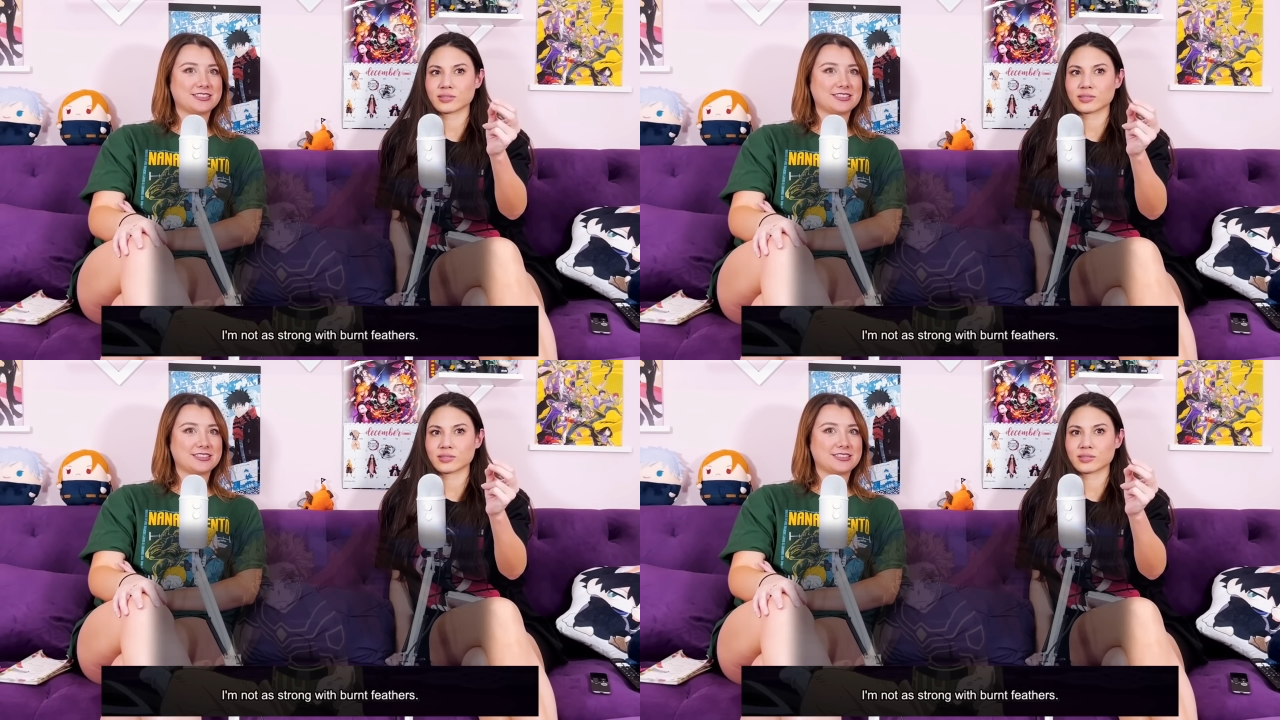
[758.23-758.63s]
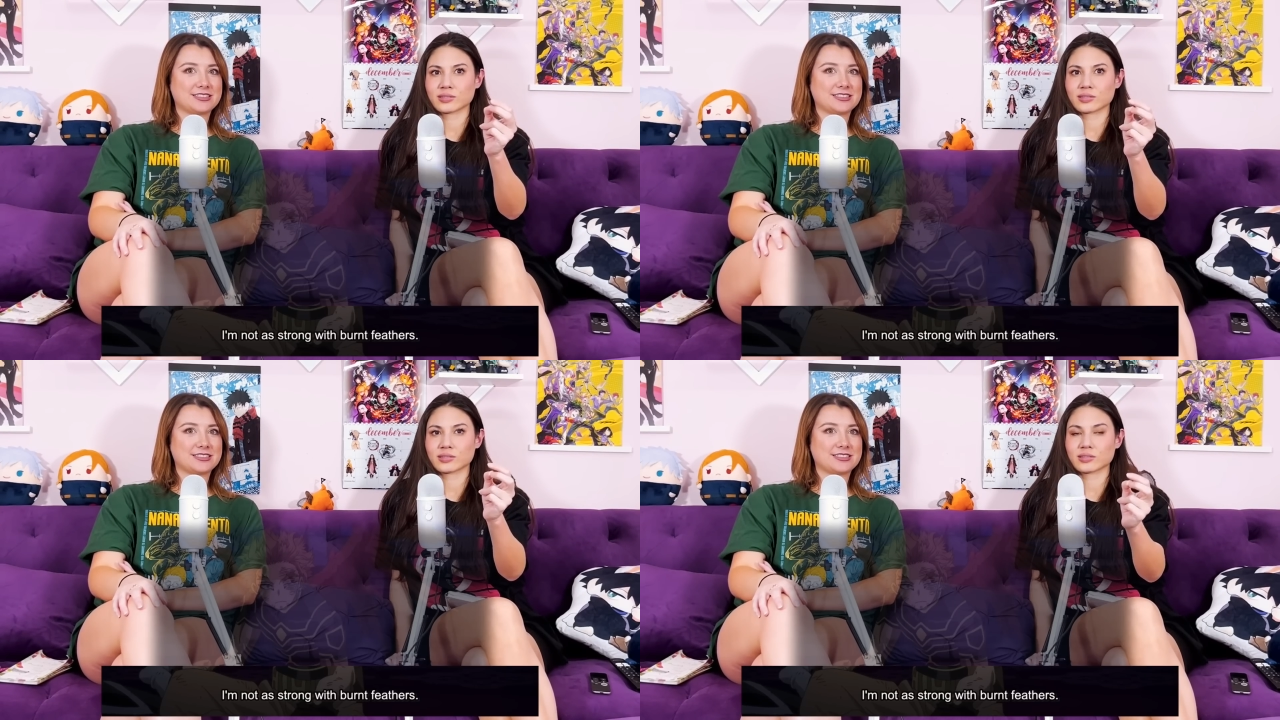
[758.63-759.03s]

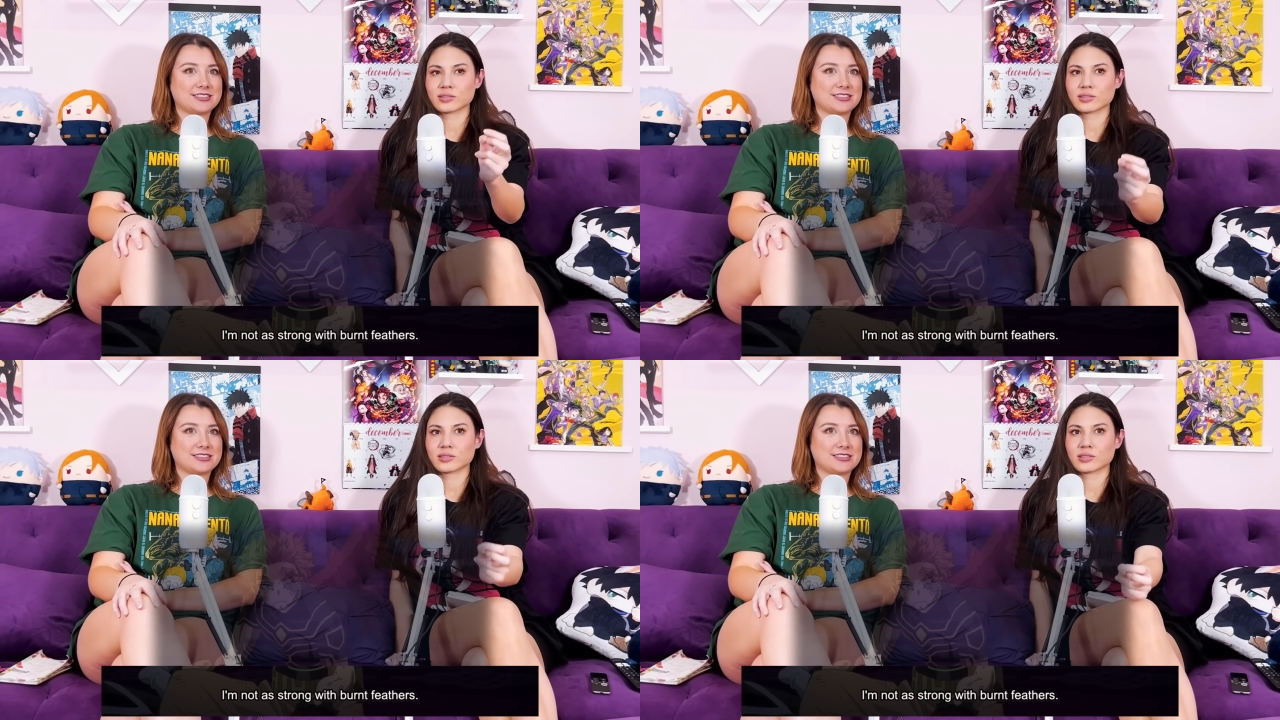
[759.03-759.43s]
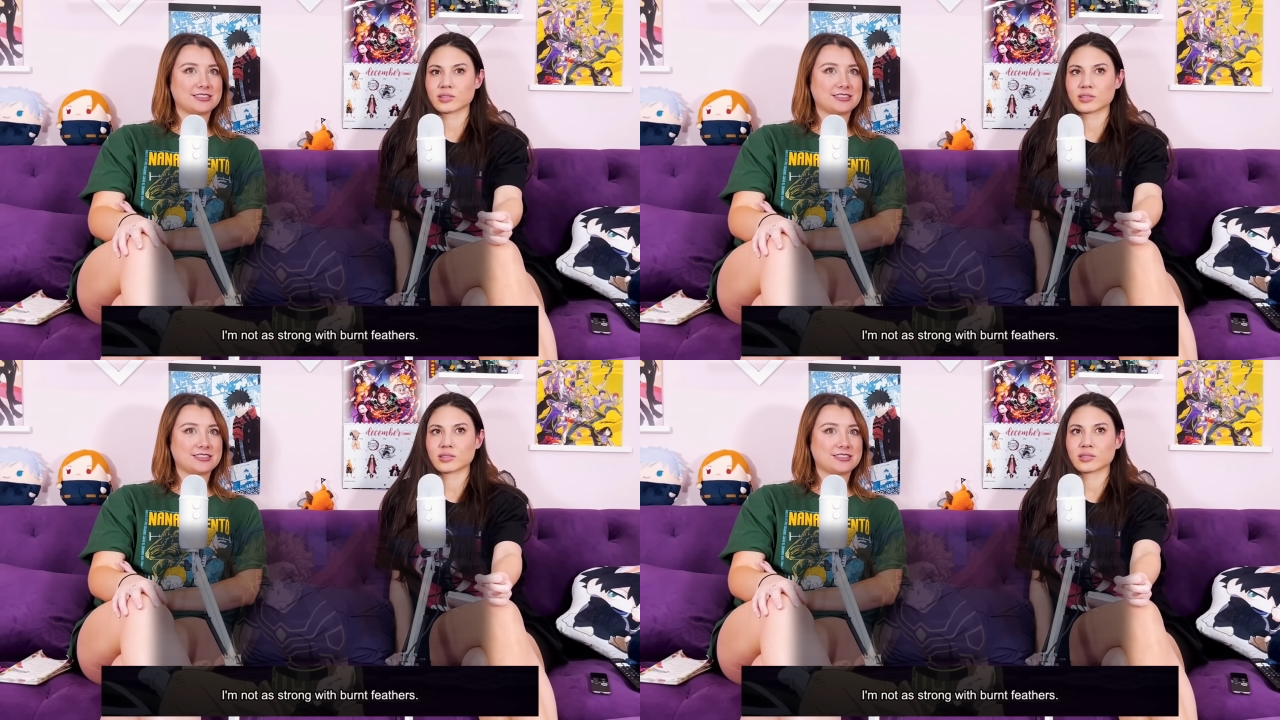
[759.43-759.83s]

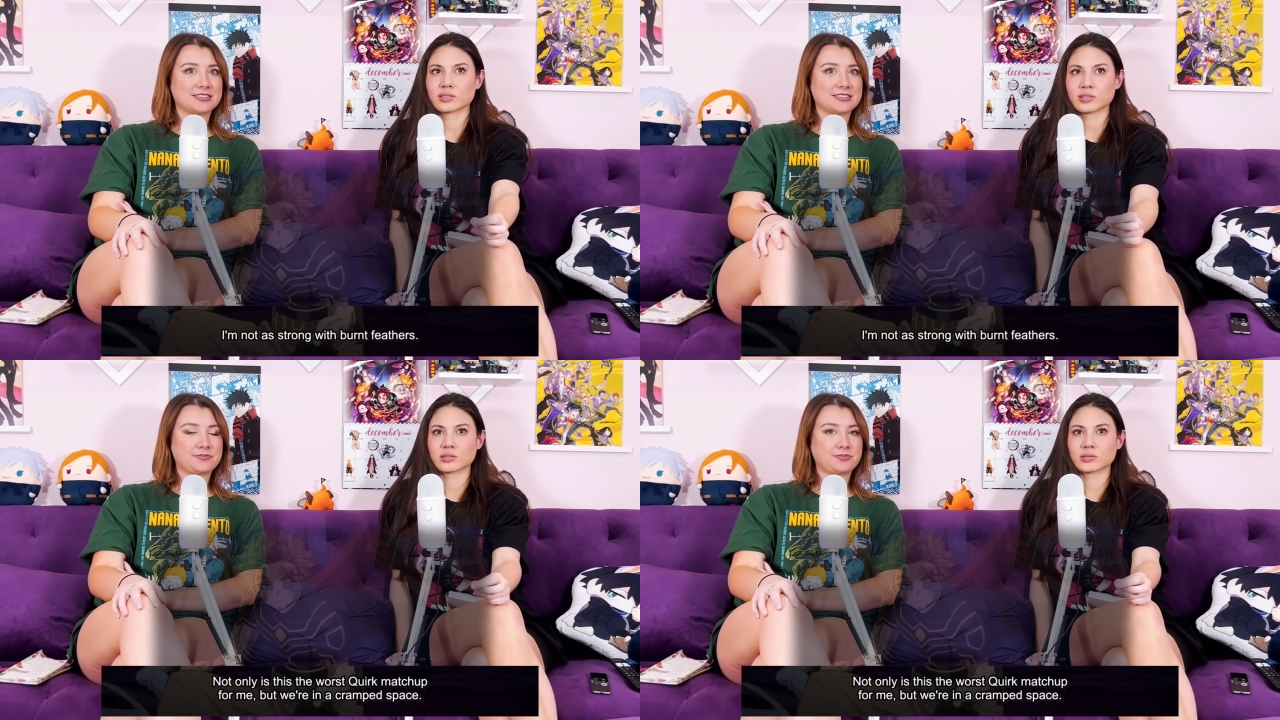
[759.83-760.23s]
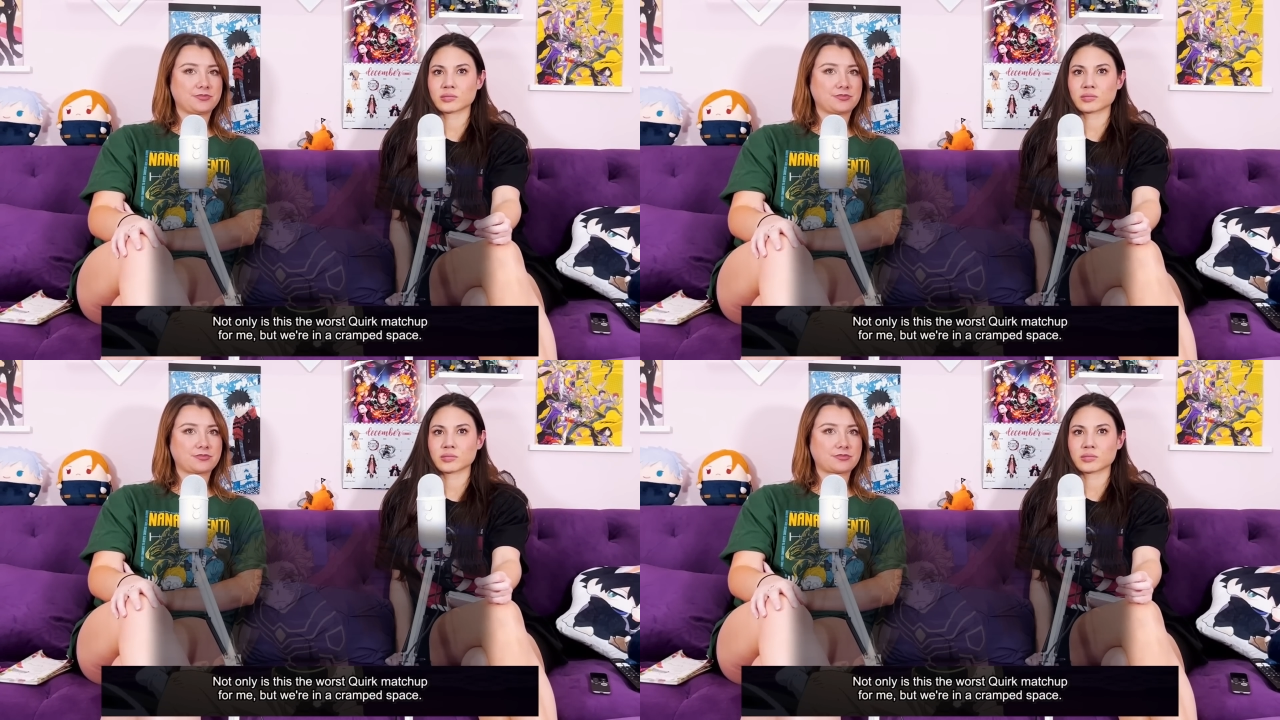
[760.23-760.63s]

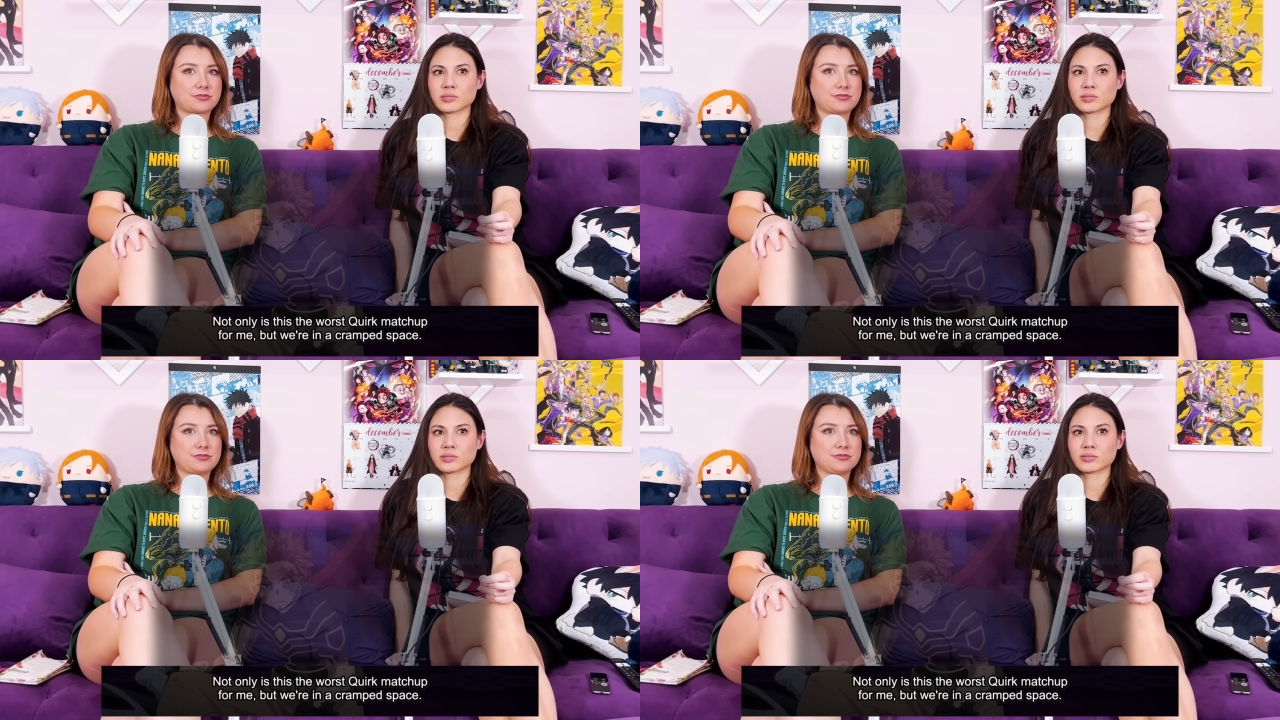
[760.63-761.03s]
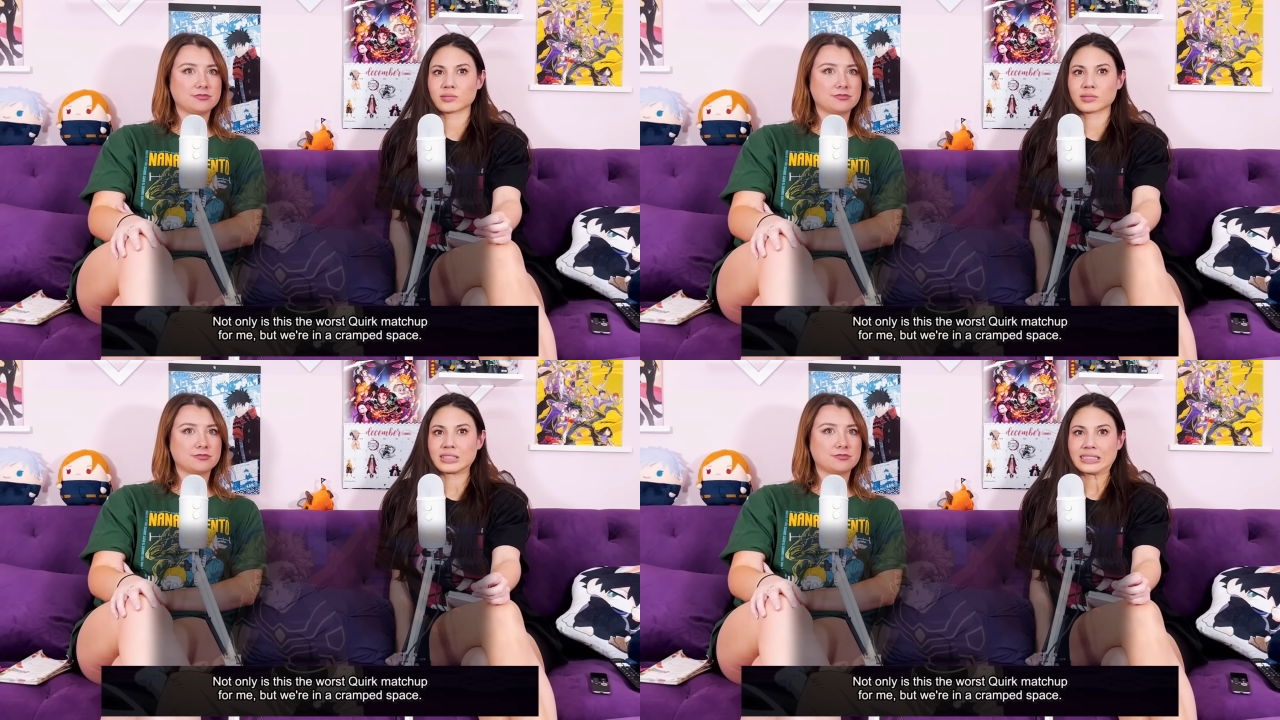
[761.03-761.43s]

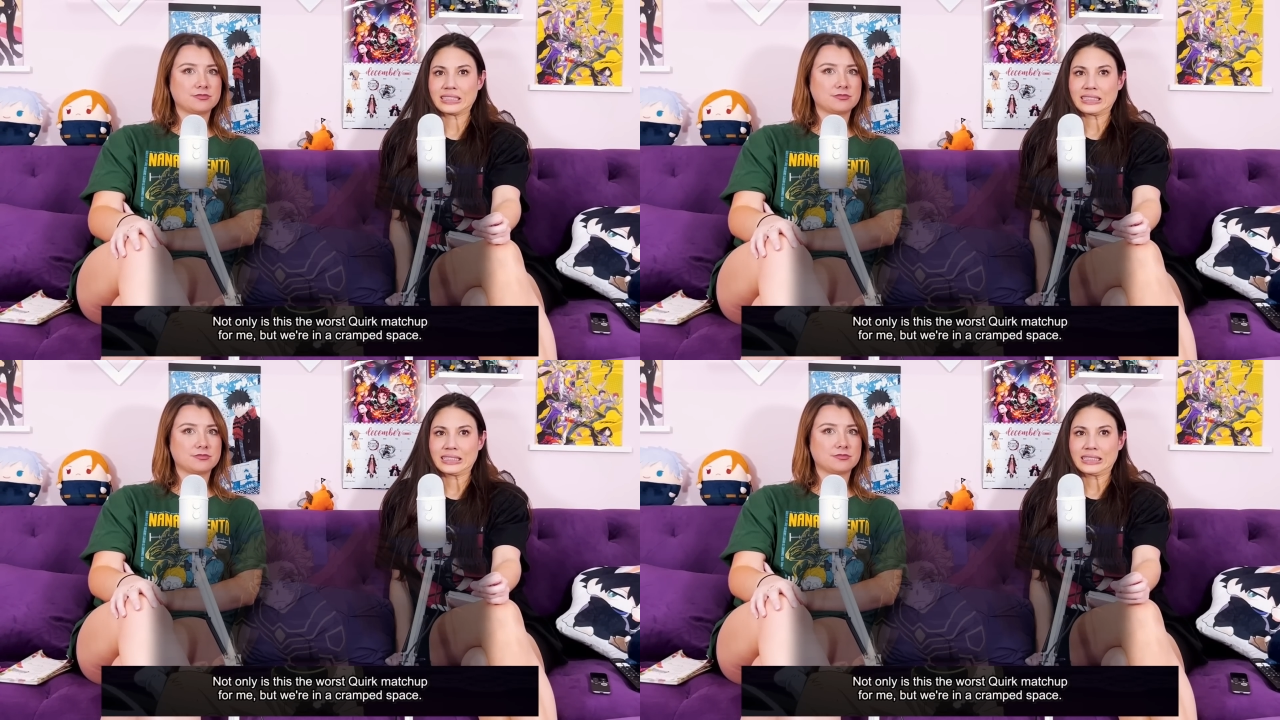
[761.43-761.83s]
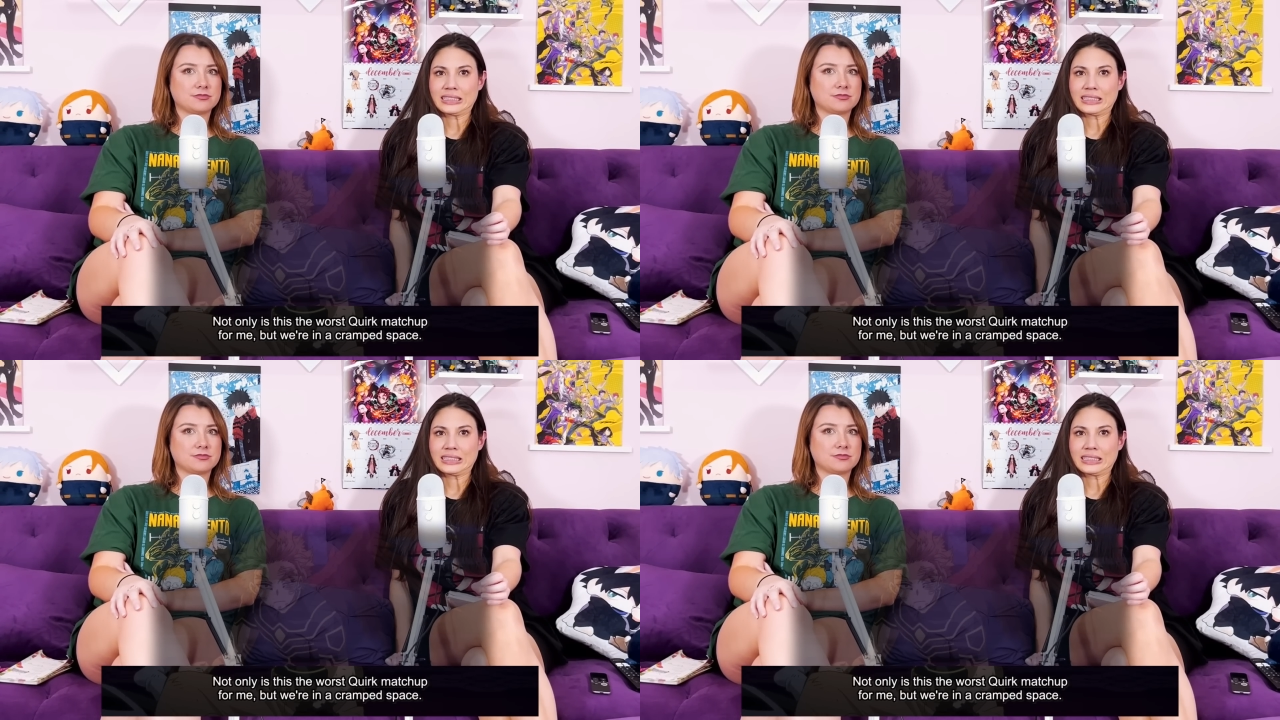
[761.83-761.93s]
No one is speaking in this clip.